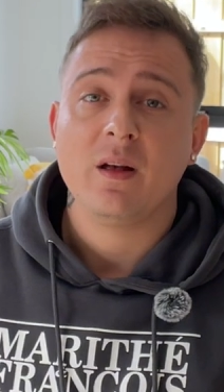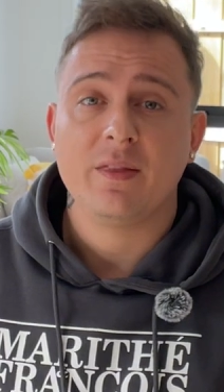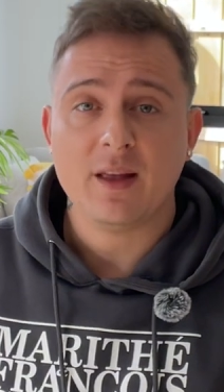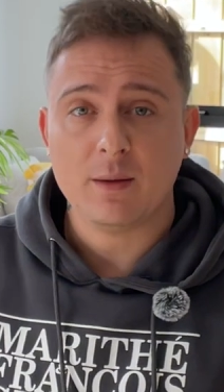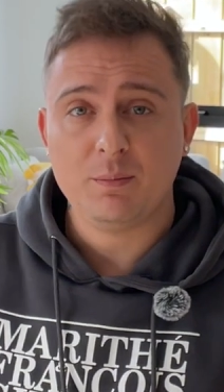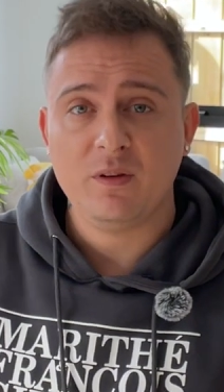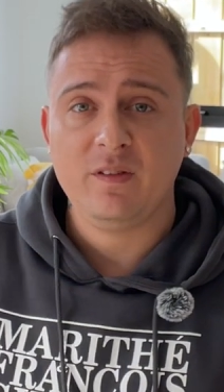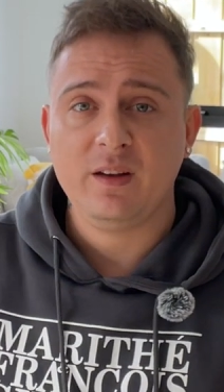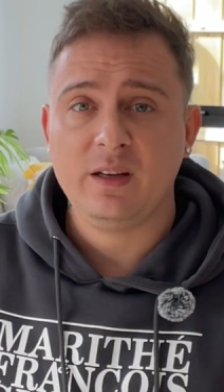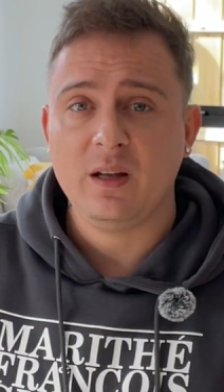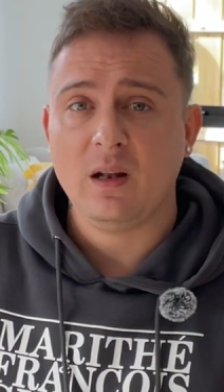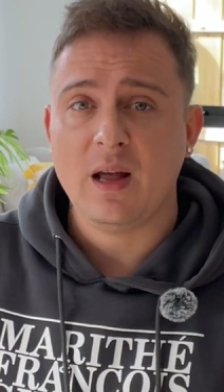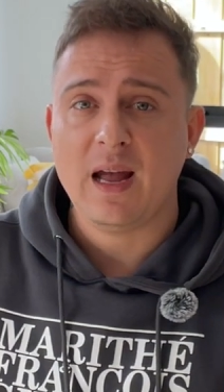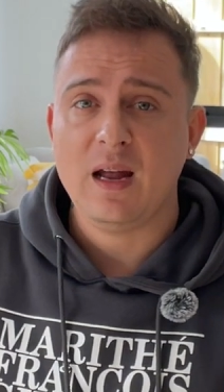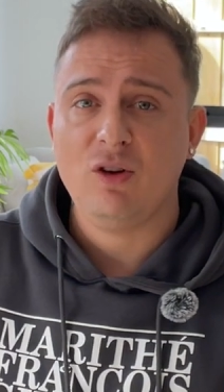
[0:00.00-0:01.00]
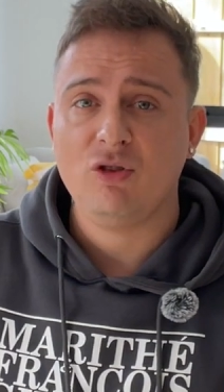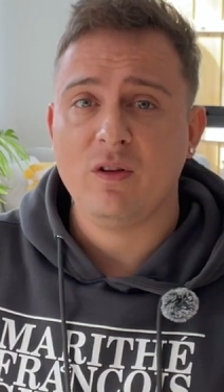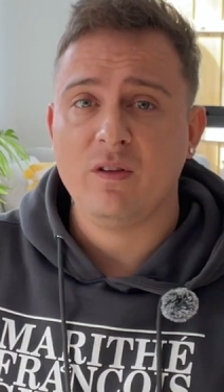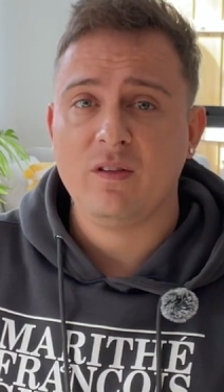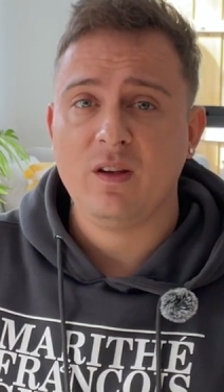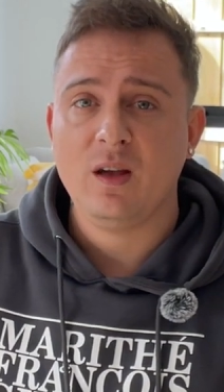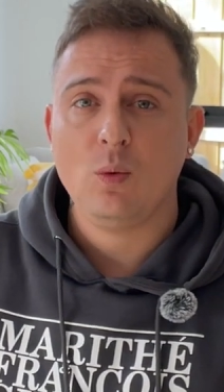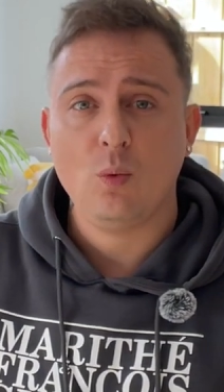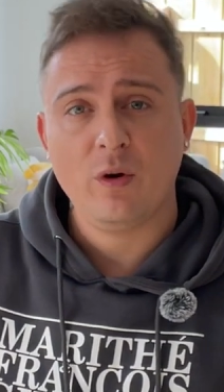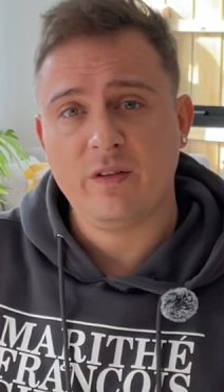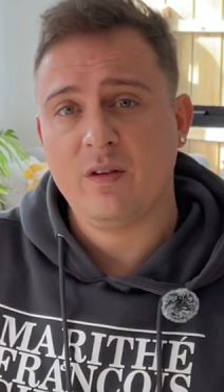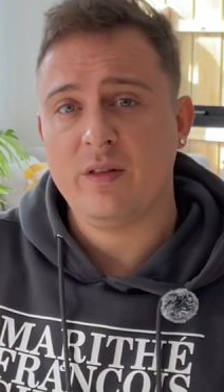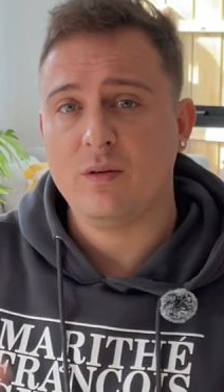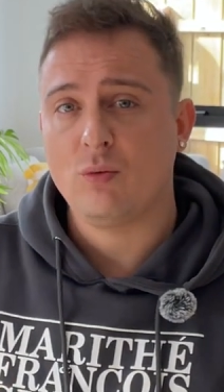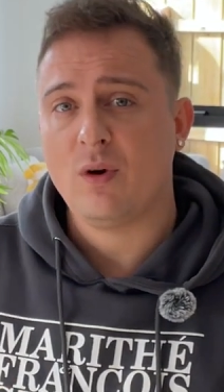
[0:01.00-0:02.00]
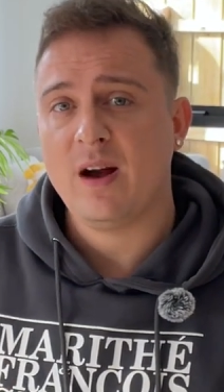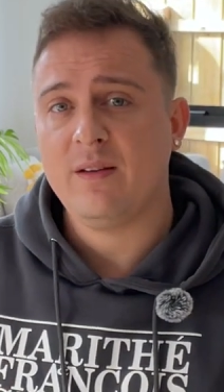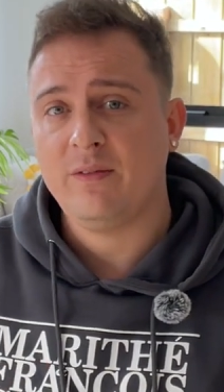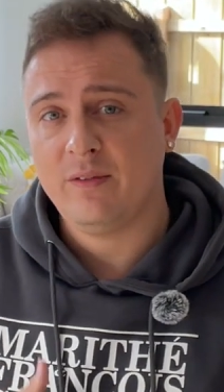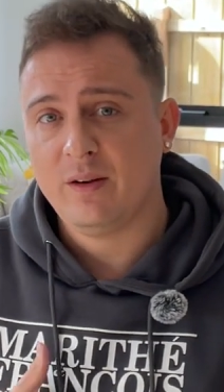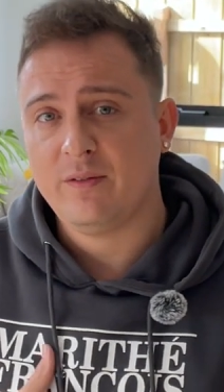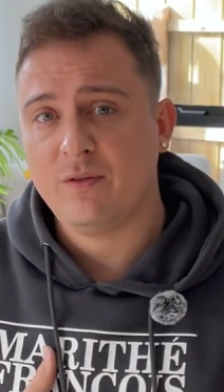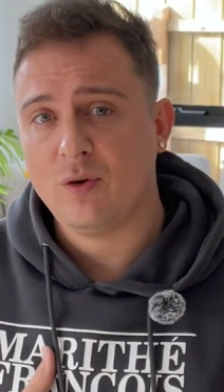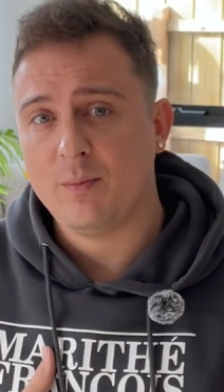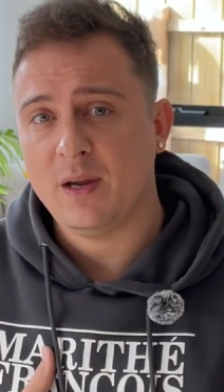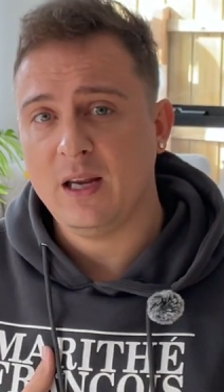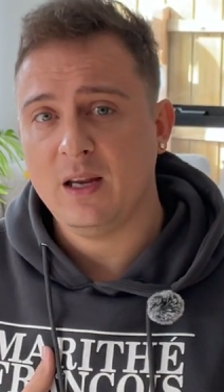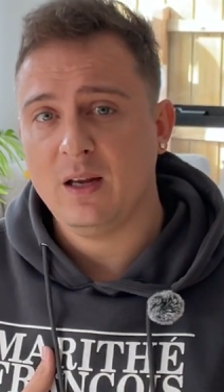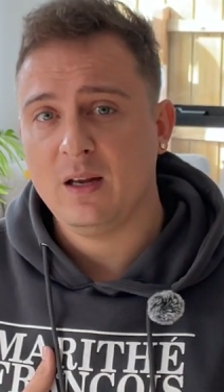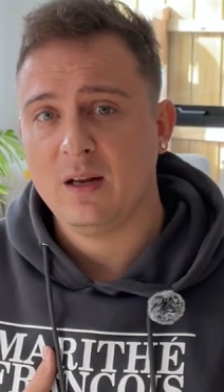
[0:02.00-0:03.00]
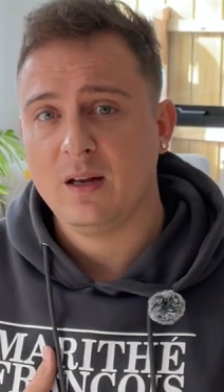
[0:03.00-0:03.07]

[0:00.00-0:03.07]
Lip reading: that particular agency wasn't the right fit for me.